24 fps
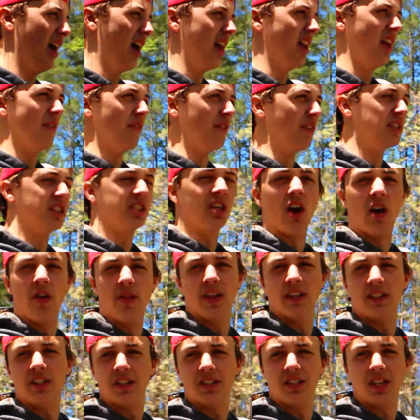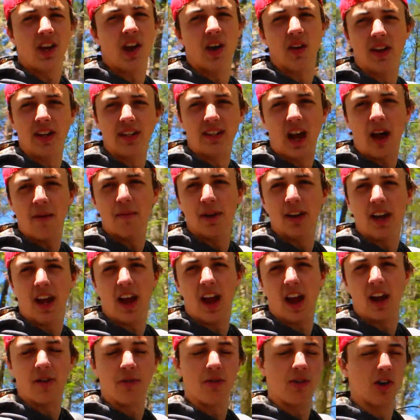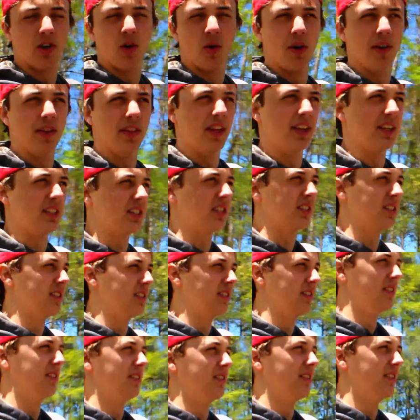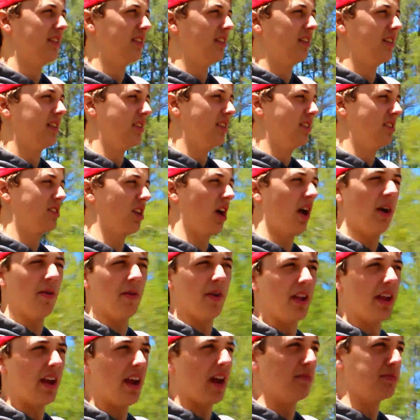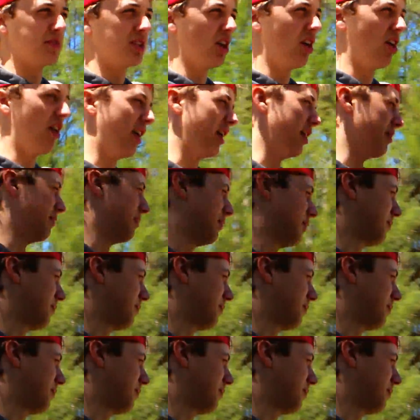And even so, this is the only time of day I can record this. I really am sorry.